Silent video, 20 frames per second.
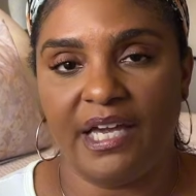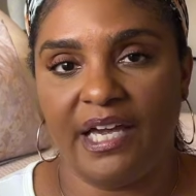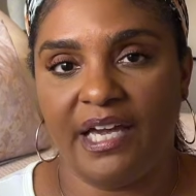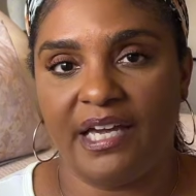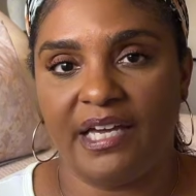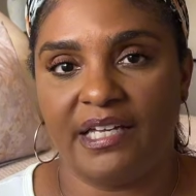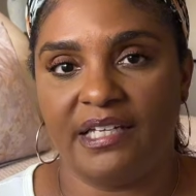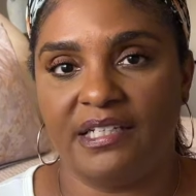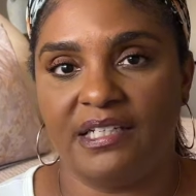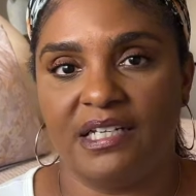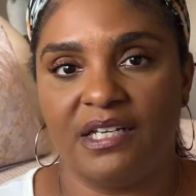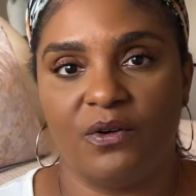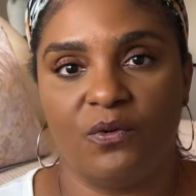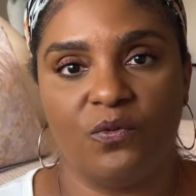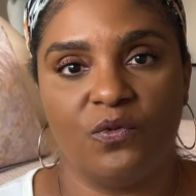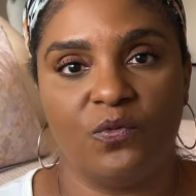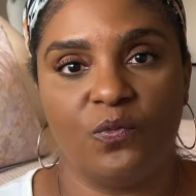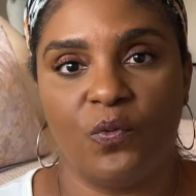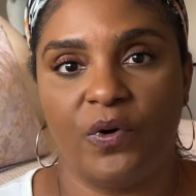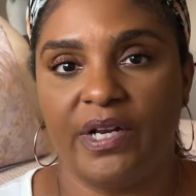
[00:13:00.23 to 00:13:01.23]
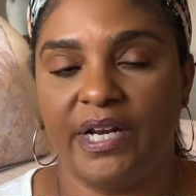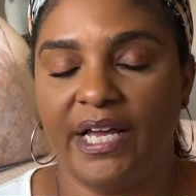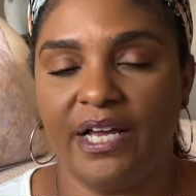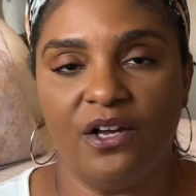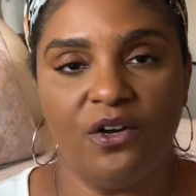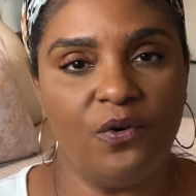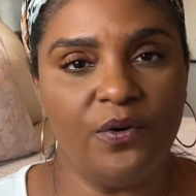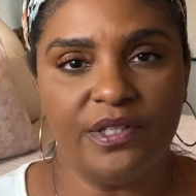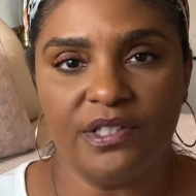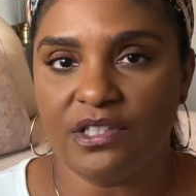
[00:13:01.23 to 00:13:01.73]
And when I
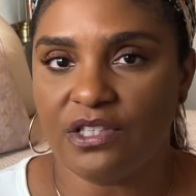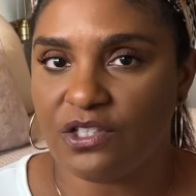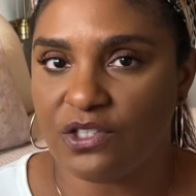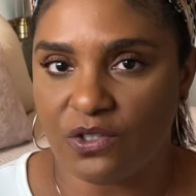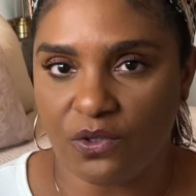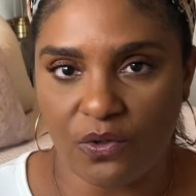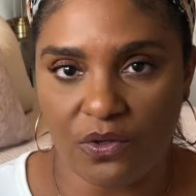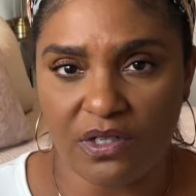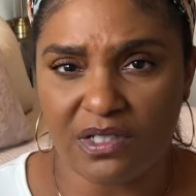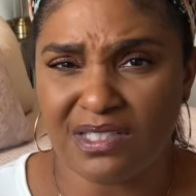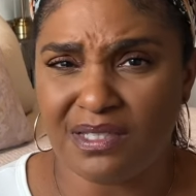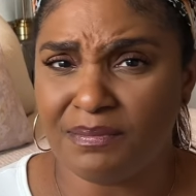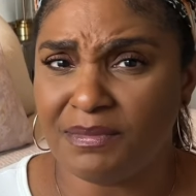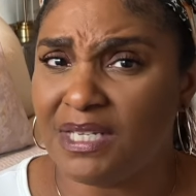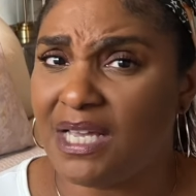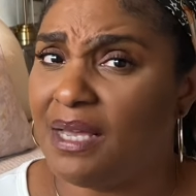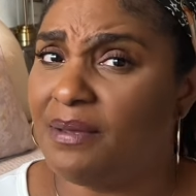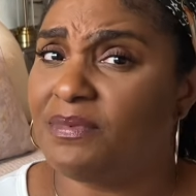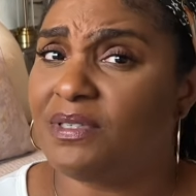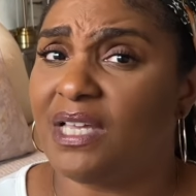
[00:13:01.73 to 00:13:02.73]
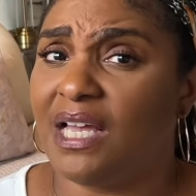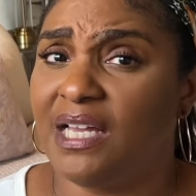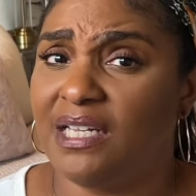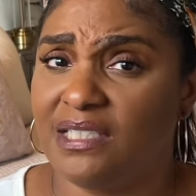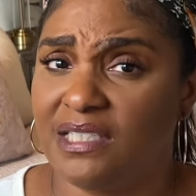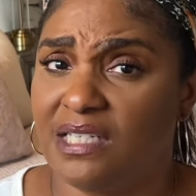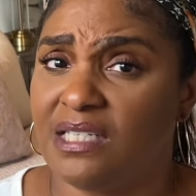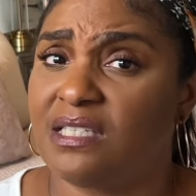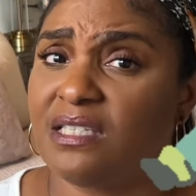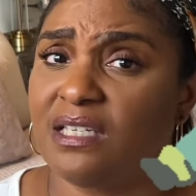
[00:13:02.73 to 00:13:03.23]
go in the store, sometimes I
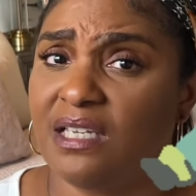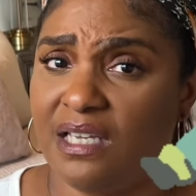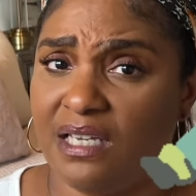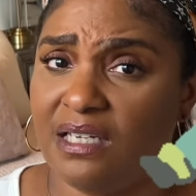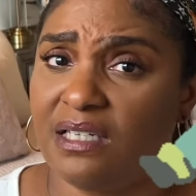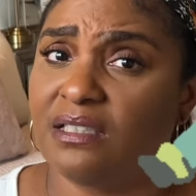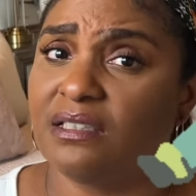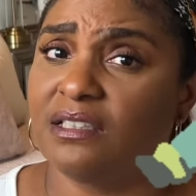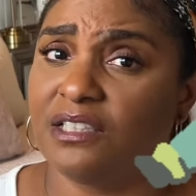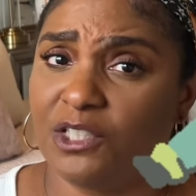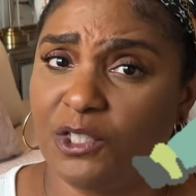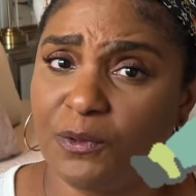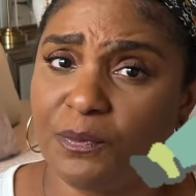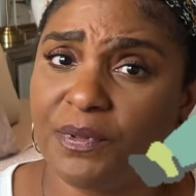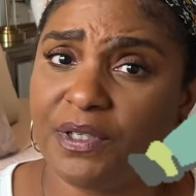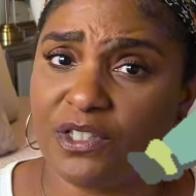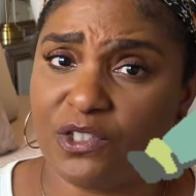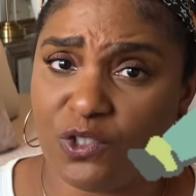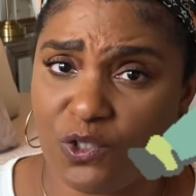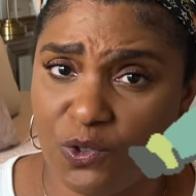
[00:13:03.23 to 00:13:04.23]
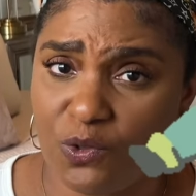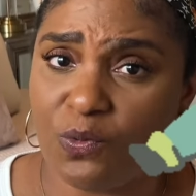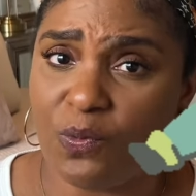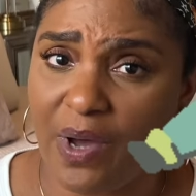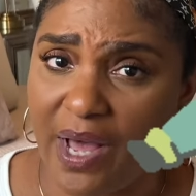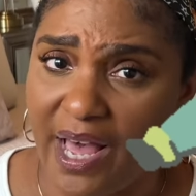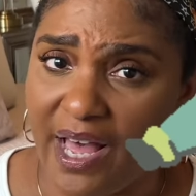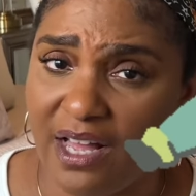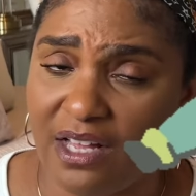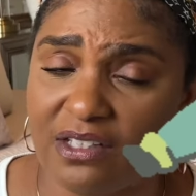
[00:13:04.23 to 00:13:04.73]
just get a little bit too
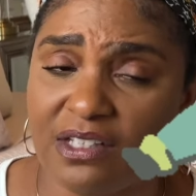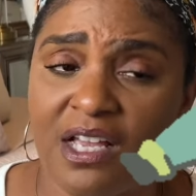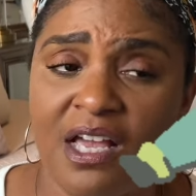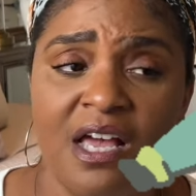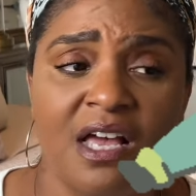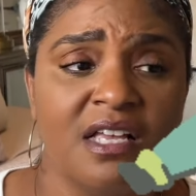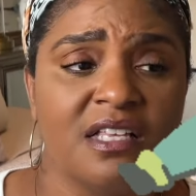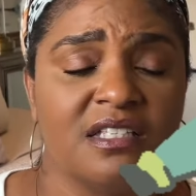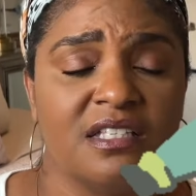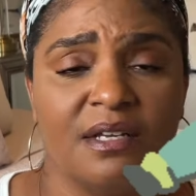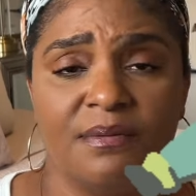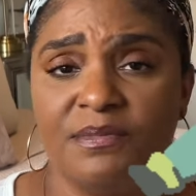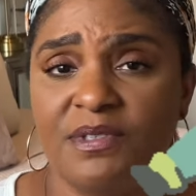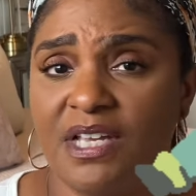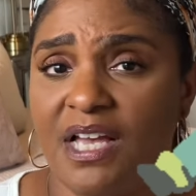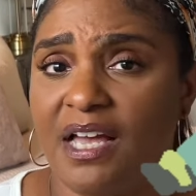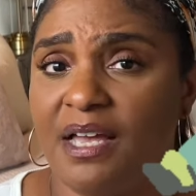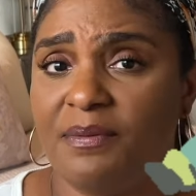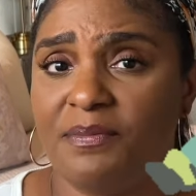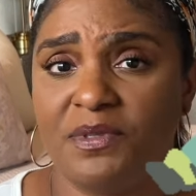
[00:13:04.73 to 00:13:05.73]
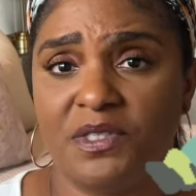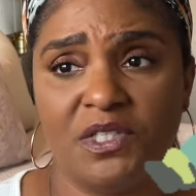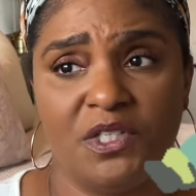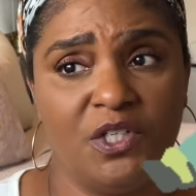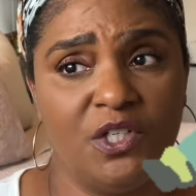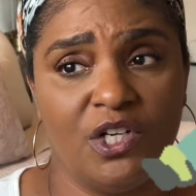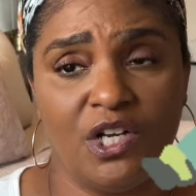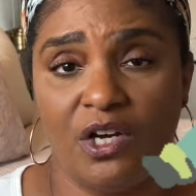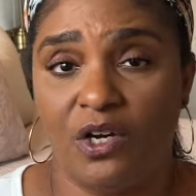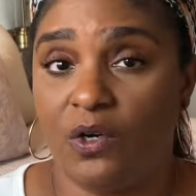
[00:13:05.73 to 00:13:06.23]
wow. Sometimes, you
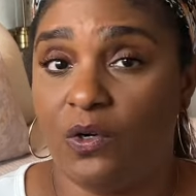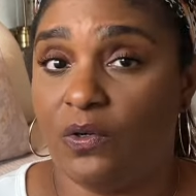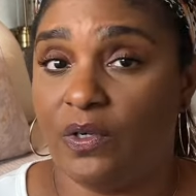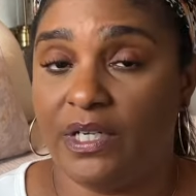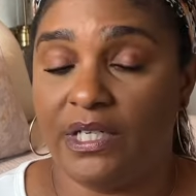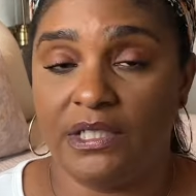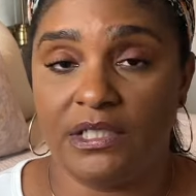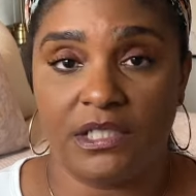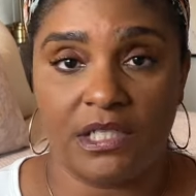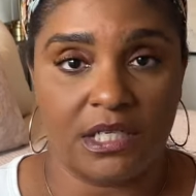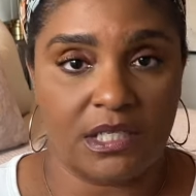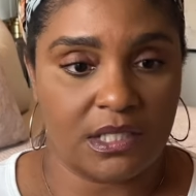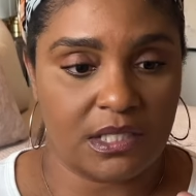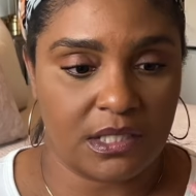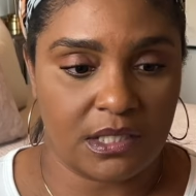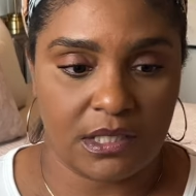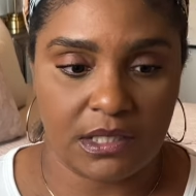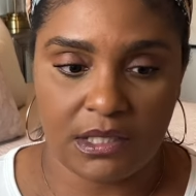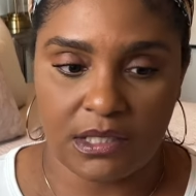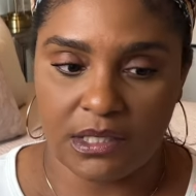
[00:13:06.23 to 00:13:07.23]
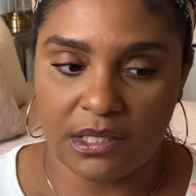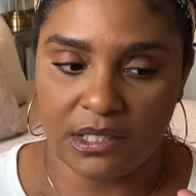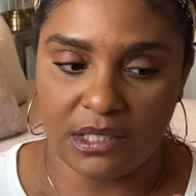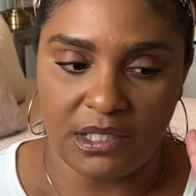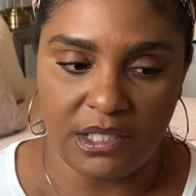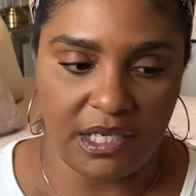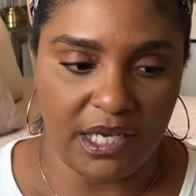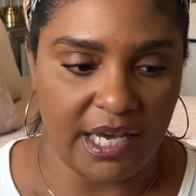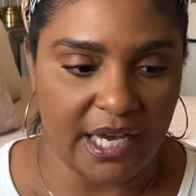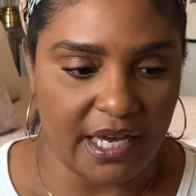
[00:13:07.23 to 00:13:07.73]
know, it just,
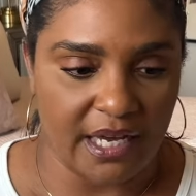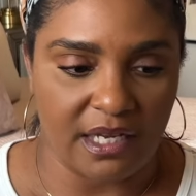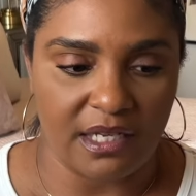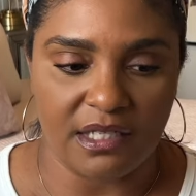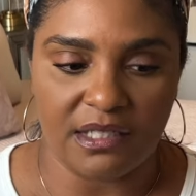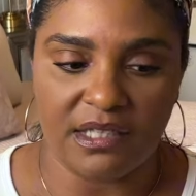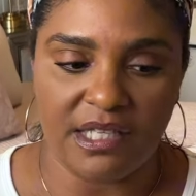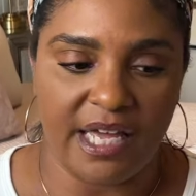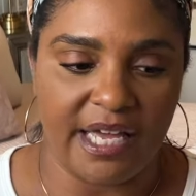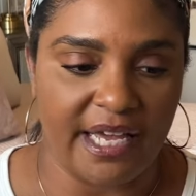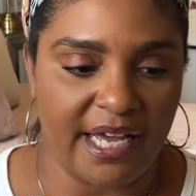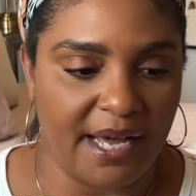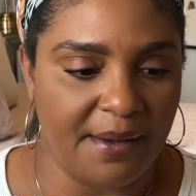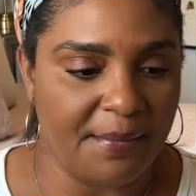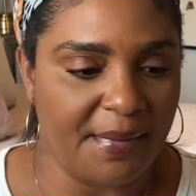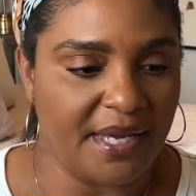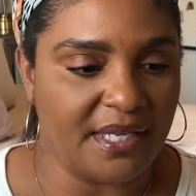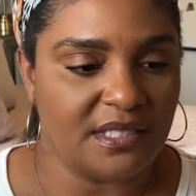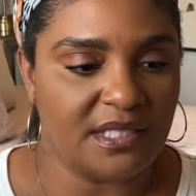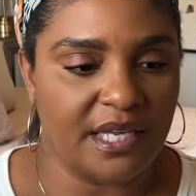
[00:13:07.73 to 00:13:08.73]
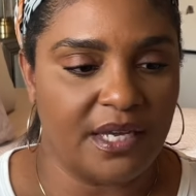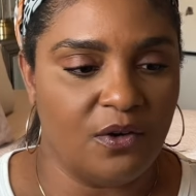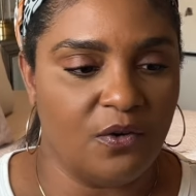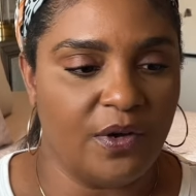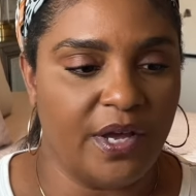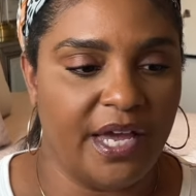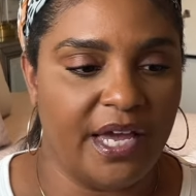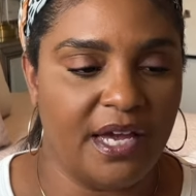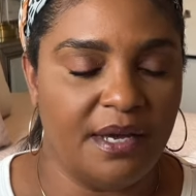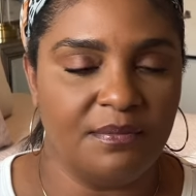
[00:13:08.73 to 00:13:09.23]
yeah. Like, I might say,
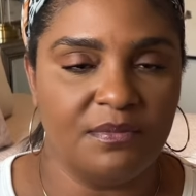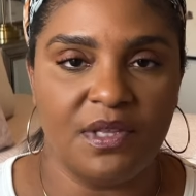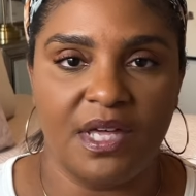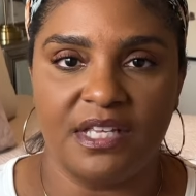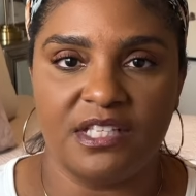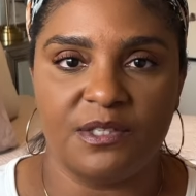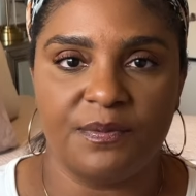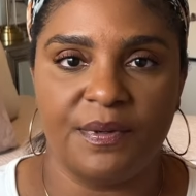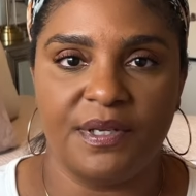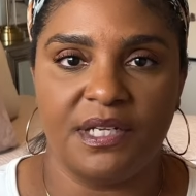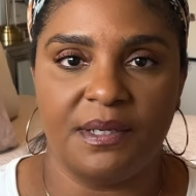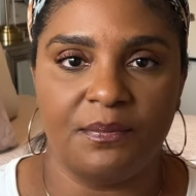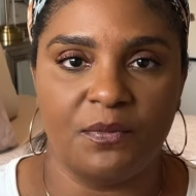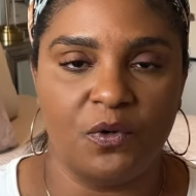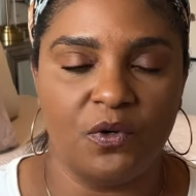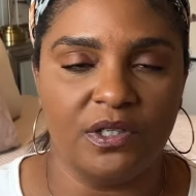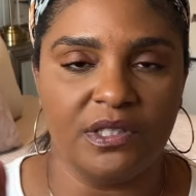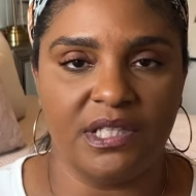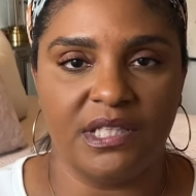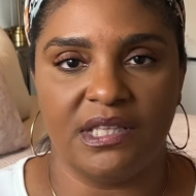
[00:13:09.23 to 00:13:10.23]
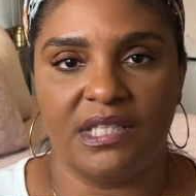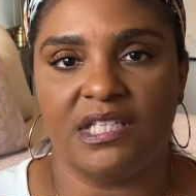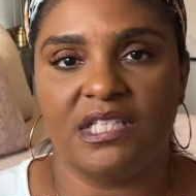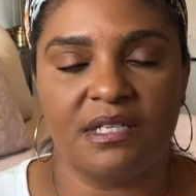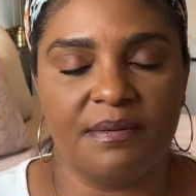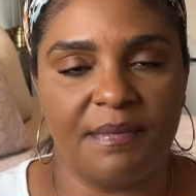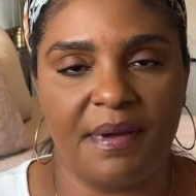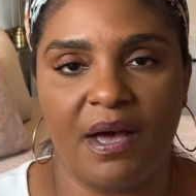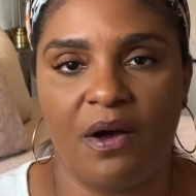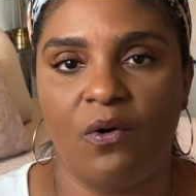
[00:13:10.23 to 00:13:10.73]
okay, I'm not spending more than this
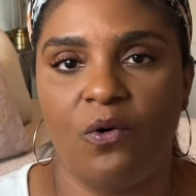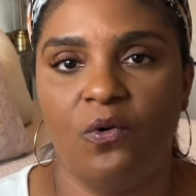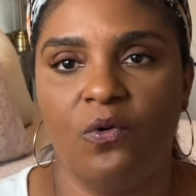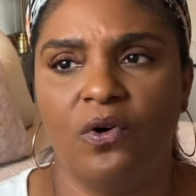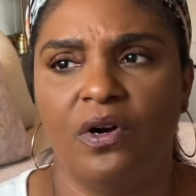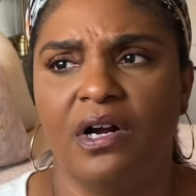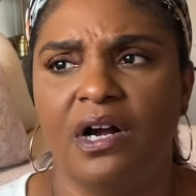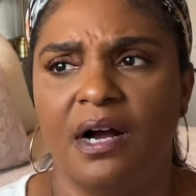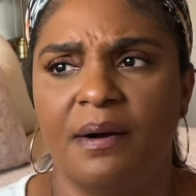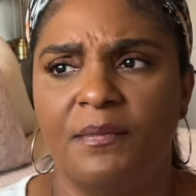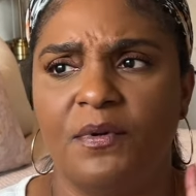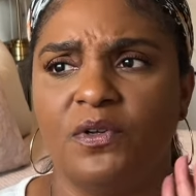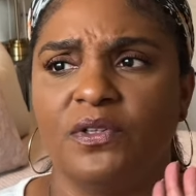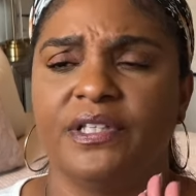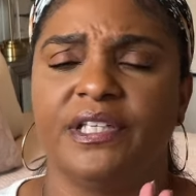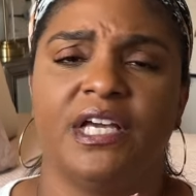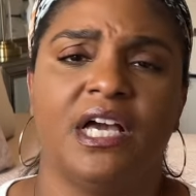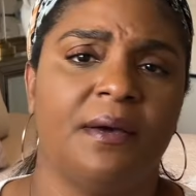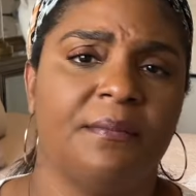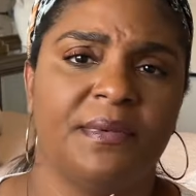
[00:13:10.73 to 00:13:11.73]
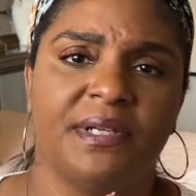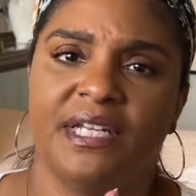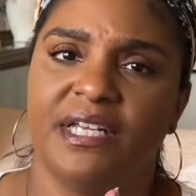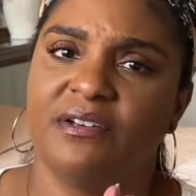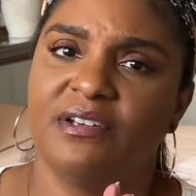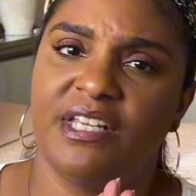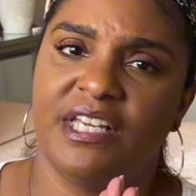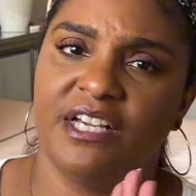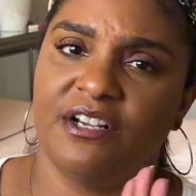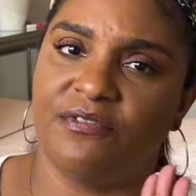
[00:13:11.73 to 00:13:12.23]
amount, or I'm only coming
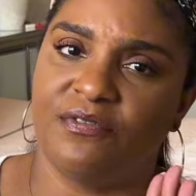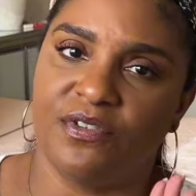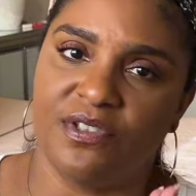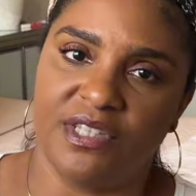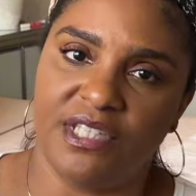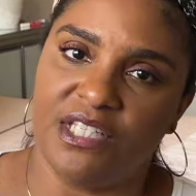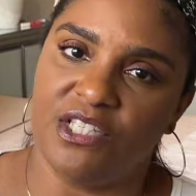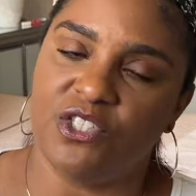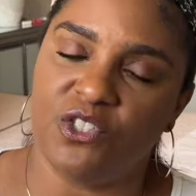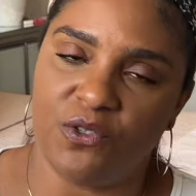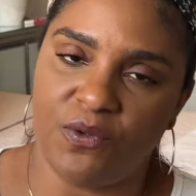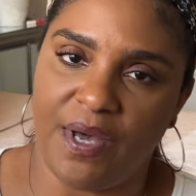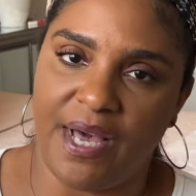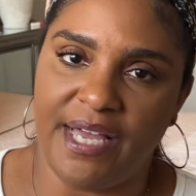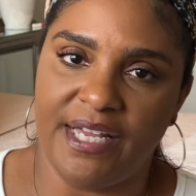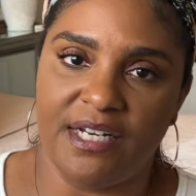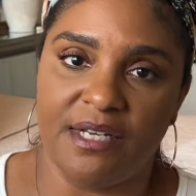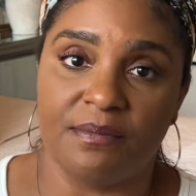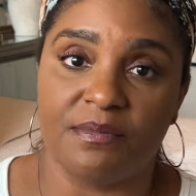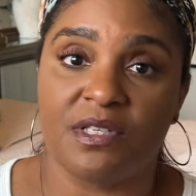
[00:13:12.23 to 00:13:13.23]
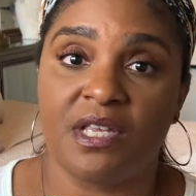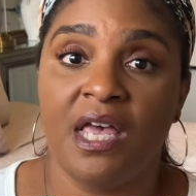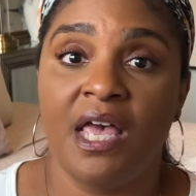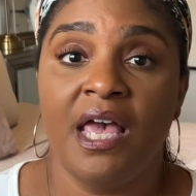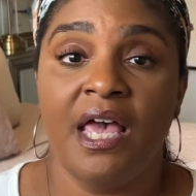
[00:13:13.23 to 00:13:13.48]
in here for these two items.